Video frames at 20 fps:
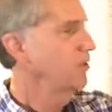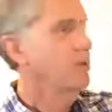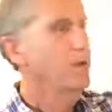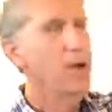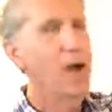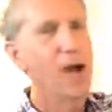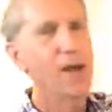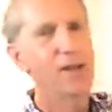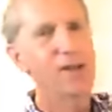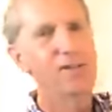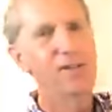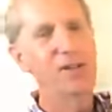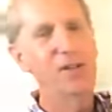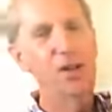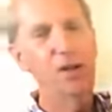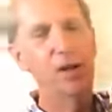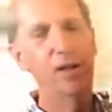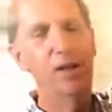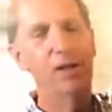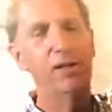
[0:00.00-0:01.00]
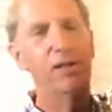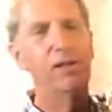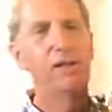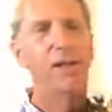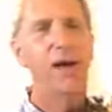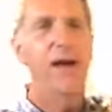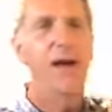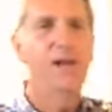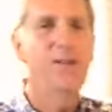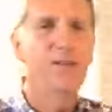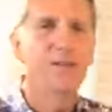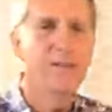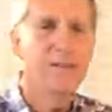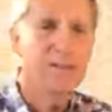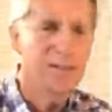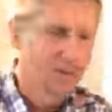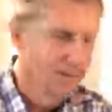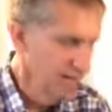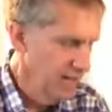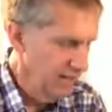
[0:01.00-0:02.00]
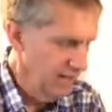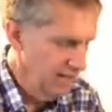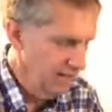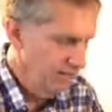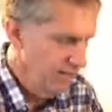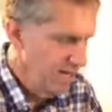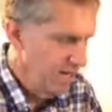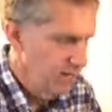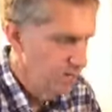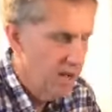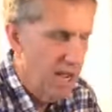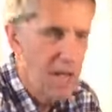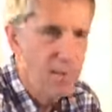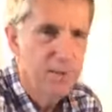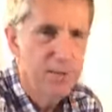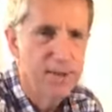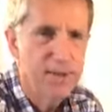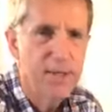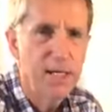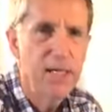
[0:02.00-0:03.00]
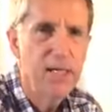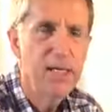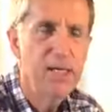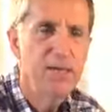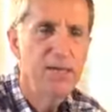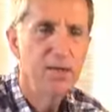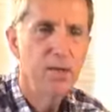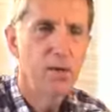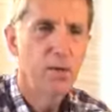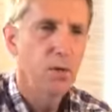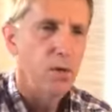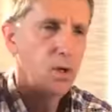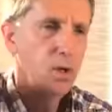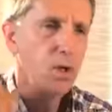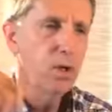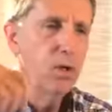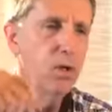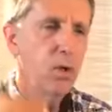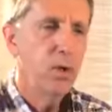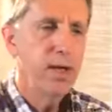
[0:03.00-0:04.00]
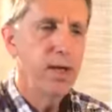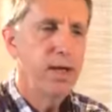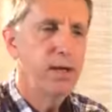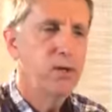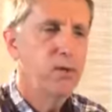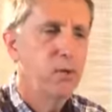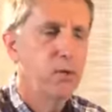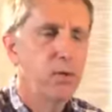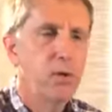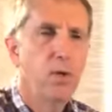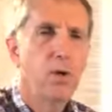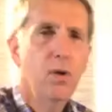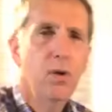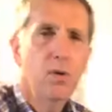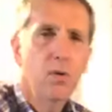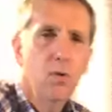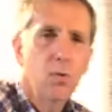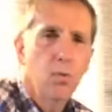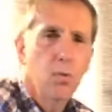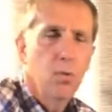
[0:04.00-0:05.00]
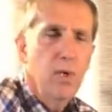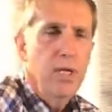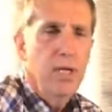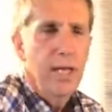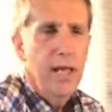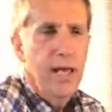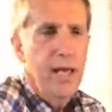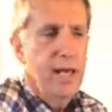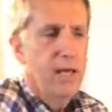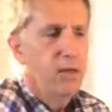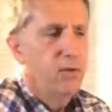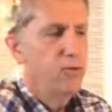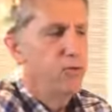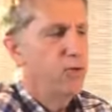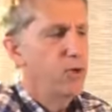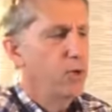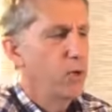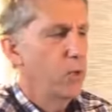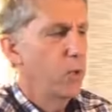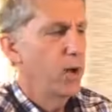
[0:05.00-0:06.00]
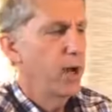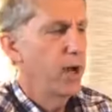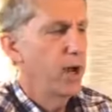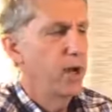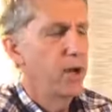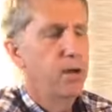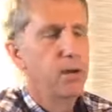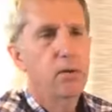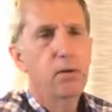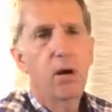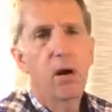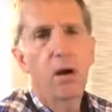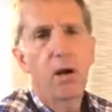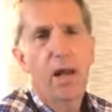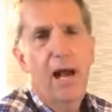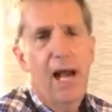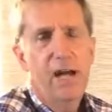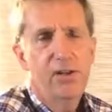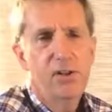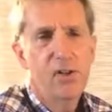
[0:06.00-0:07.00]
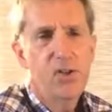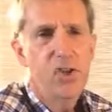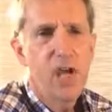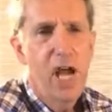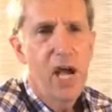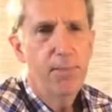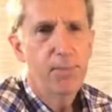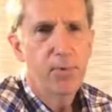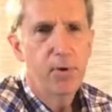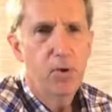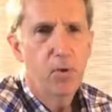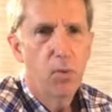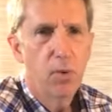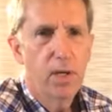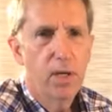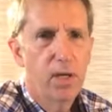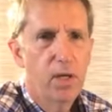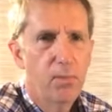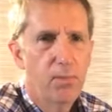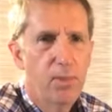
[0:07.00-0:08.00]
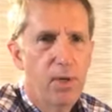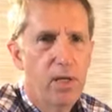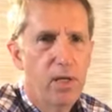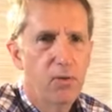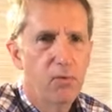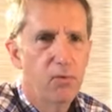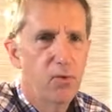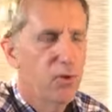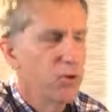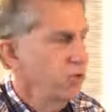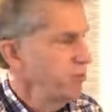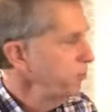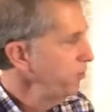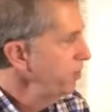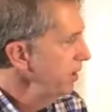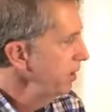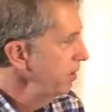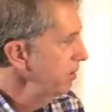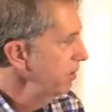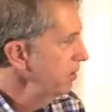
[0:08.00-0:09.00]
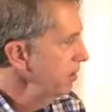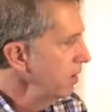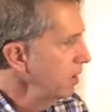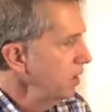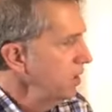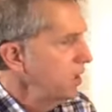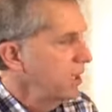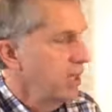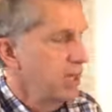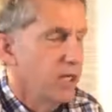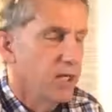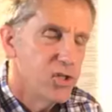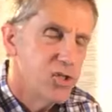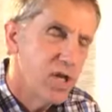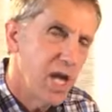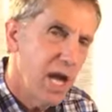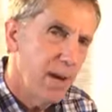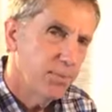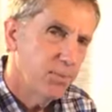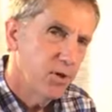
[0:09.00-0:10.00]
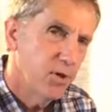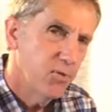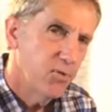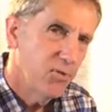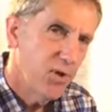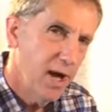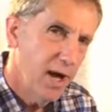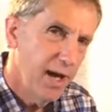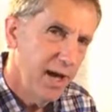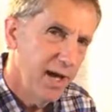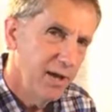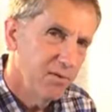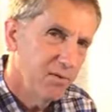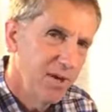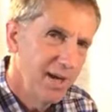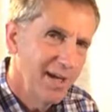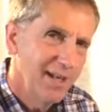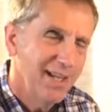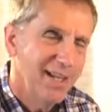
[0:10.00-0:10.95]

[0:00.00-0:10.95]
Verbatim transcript: Well, God is good. I just love that Bible study. So go ahead and read ahead to uh, our last chapter. We're going to be in First Peter uh, chapter 5.